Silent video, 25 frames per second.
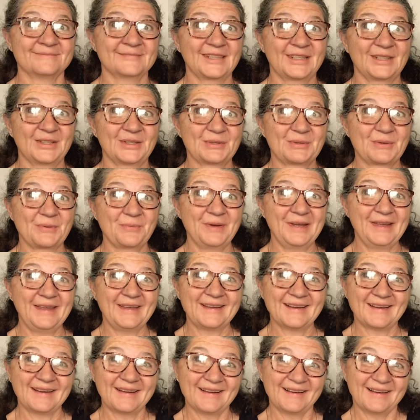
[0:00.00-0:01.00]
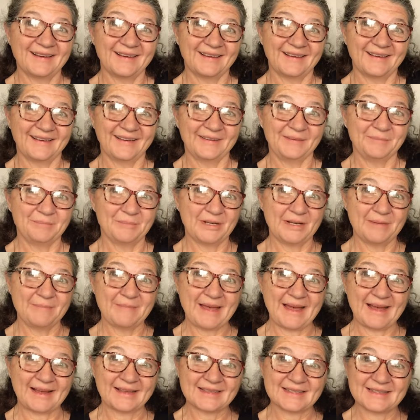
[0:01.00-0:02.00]
Look what we got. Mary
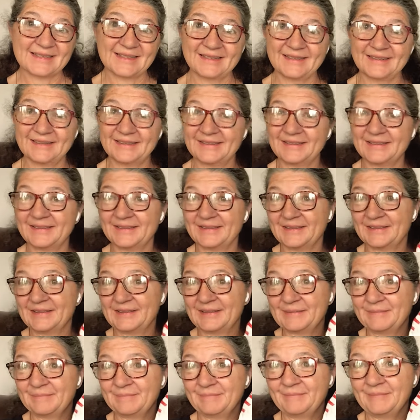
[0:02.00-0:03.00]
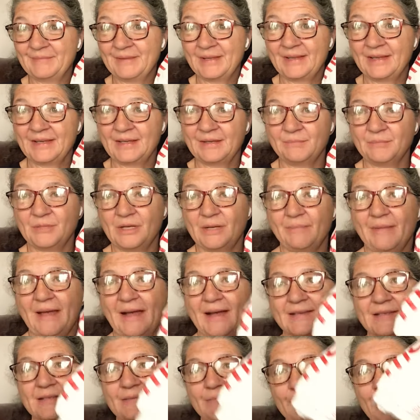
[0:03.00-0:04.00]
Maxim. Mary
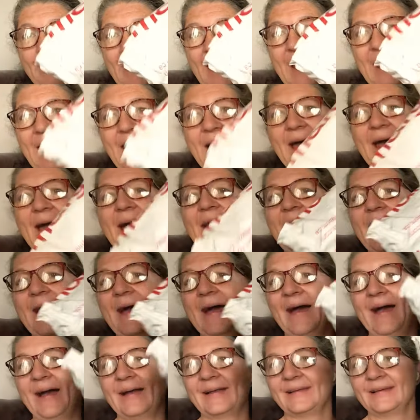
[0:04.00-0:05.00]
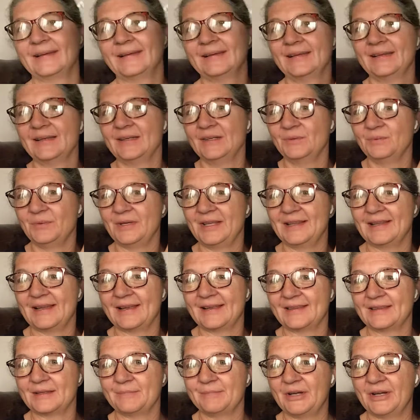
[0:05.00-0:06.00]
Maxim bag. We
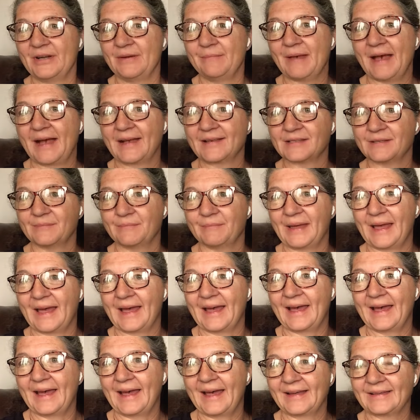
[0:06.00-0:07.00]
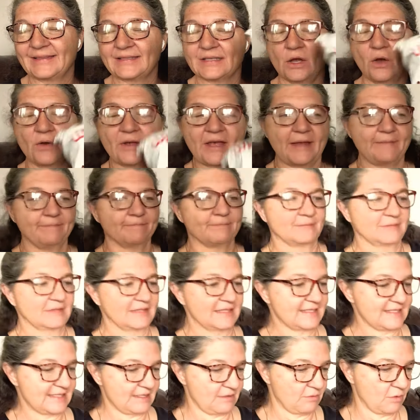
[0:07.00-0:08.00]
like the Mary Maxim bags. Okay,
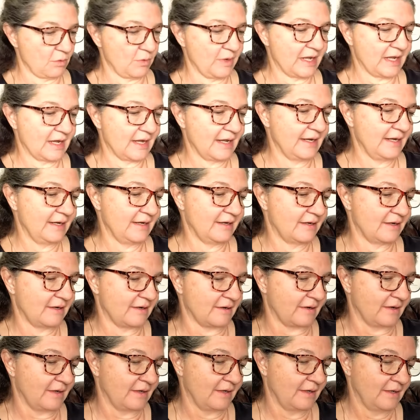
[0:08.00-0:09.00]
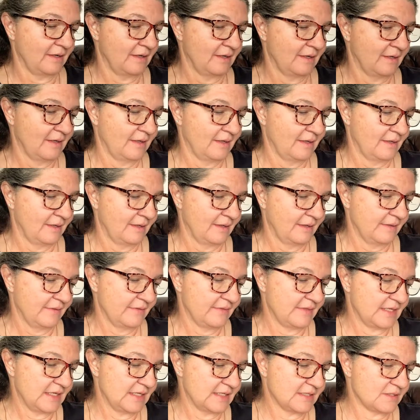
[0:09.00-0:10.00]
let's see what we got here.
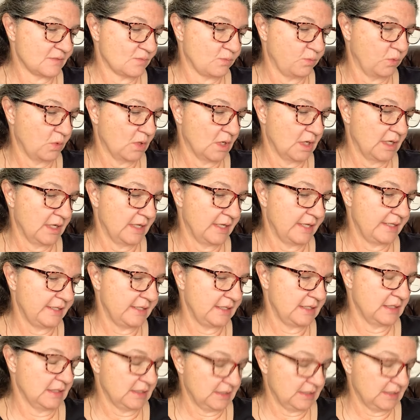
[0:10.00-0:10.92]
This one,